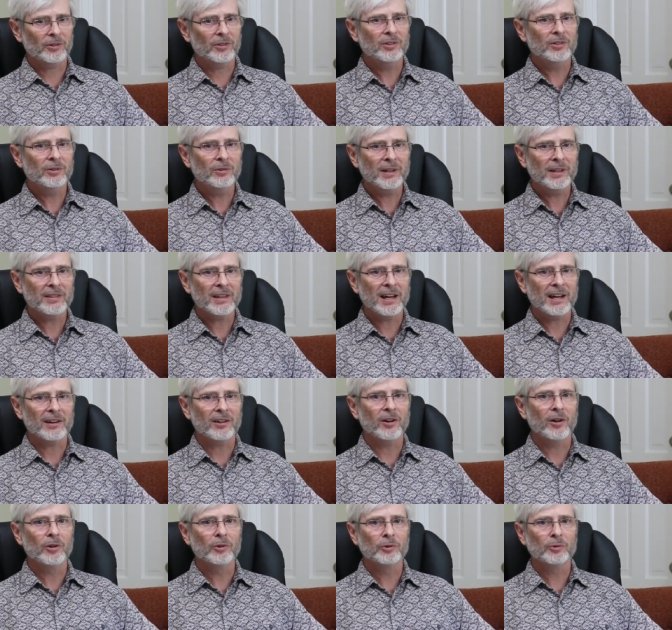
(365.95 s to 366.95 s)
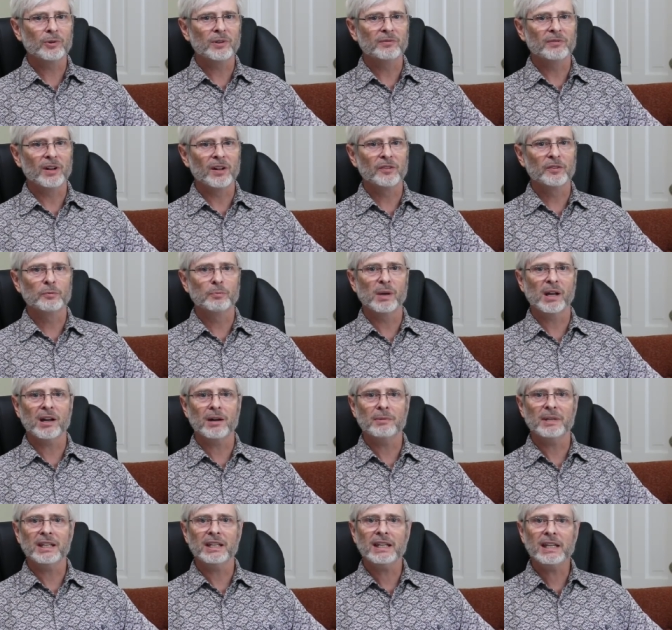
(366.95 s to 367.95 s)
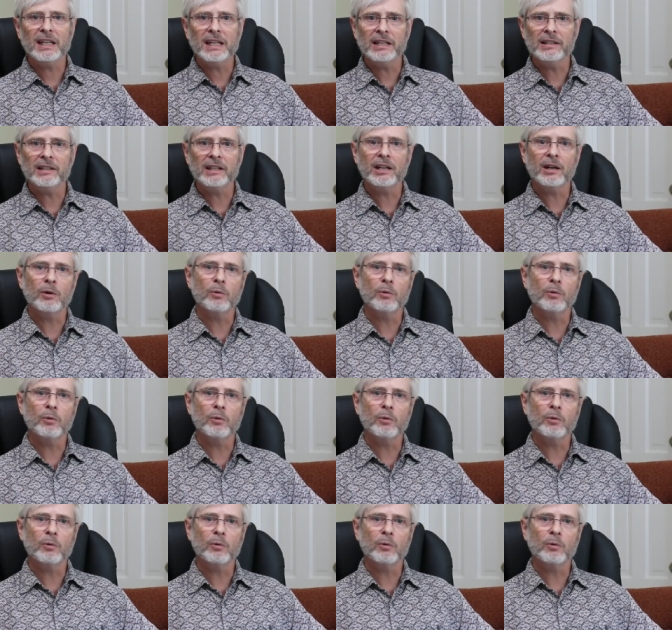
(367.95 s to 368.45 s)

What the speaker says: doing that also involves becoming keenly